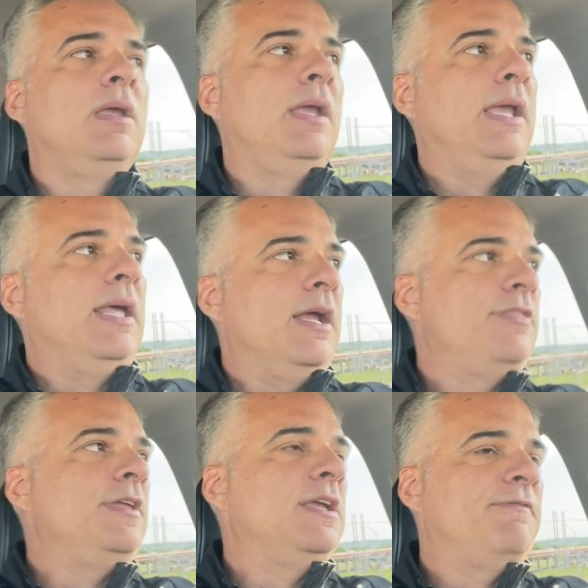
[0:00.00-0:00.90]
And I
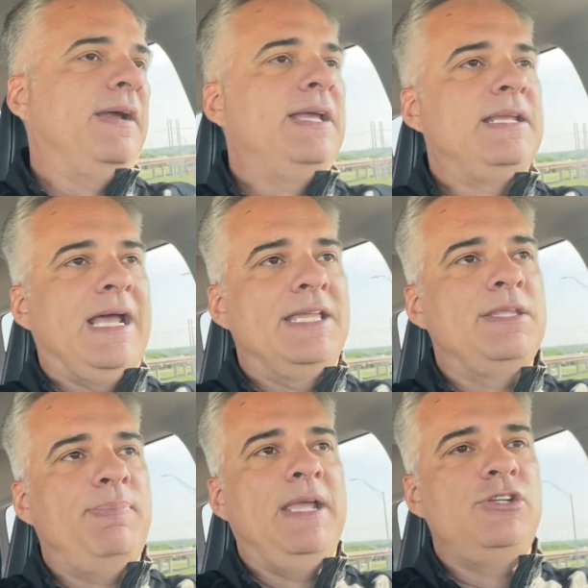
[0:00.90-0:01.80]
think if I had had
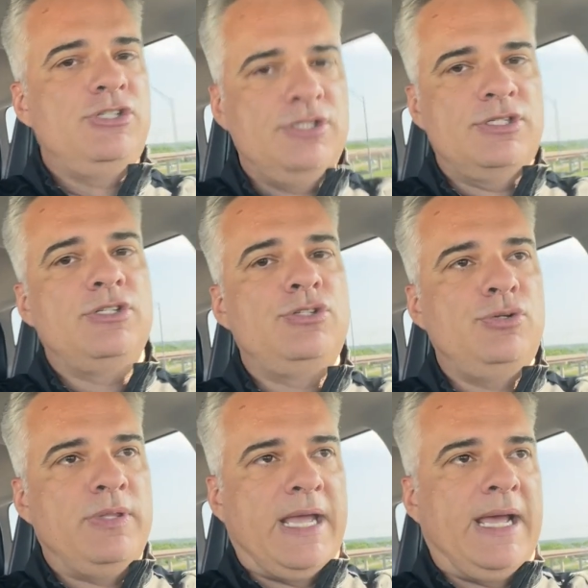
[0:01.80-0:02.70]
the patience to
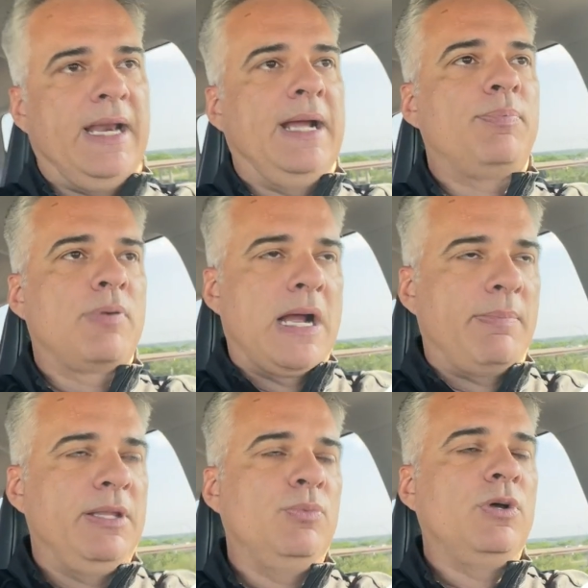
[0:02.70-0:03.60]
do that, I
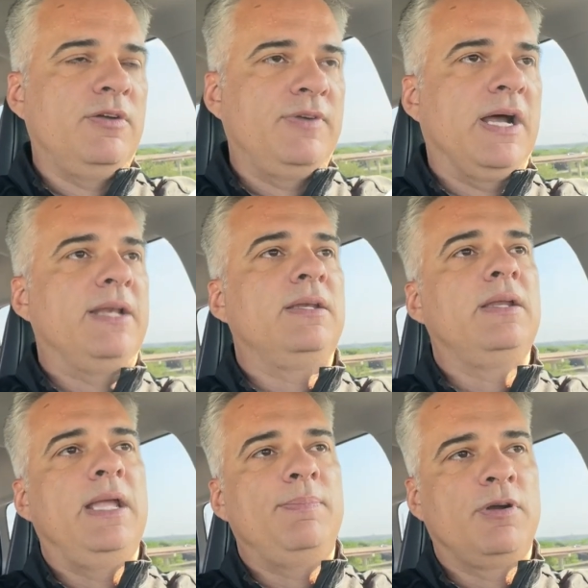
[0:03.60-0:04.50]
probably would have gotten
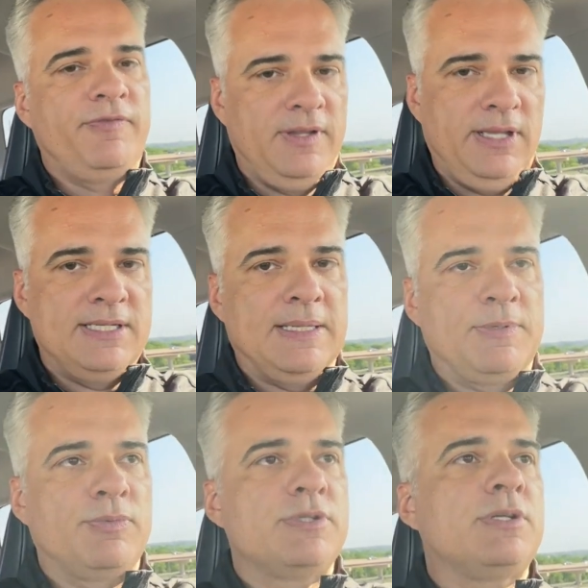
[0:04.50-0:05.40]
a perfectly
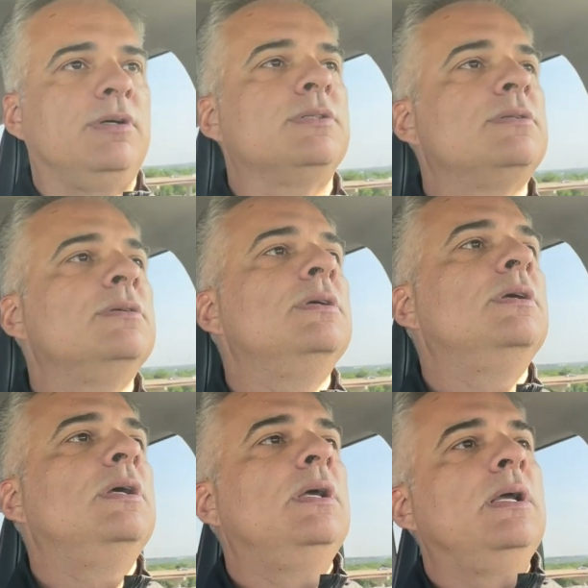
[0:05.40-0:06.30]
acceptable result
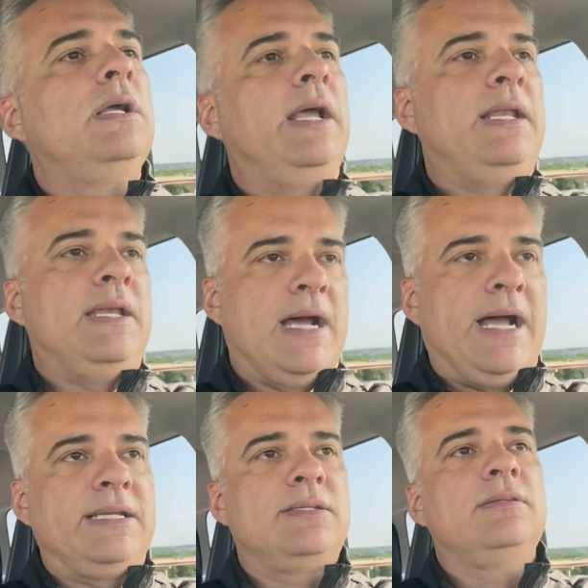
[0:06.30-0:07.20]
and
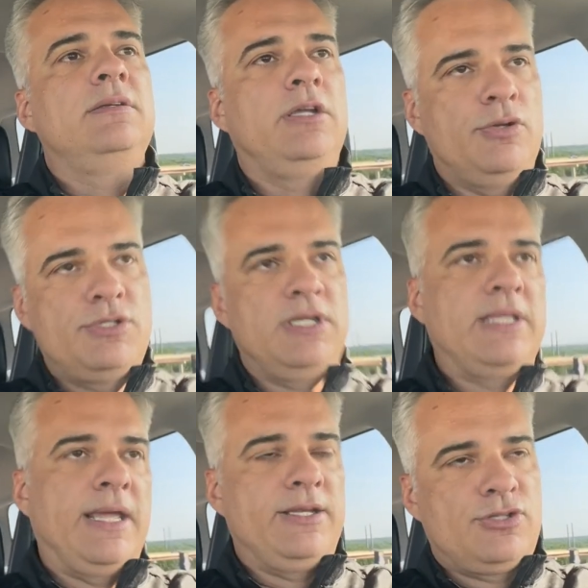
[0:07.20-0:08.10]
not ghosted
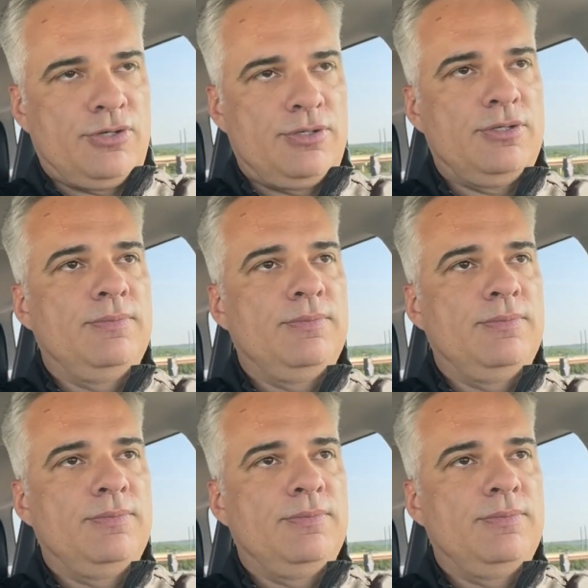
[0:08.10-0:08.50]
that insert.